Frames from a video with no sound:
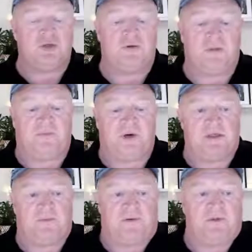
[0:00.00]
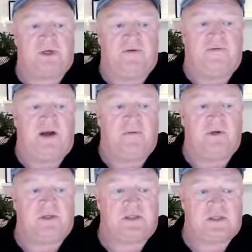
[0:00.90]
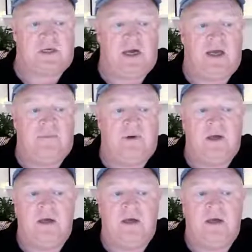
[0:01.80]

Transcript: the principles are very much the same.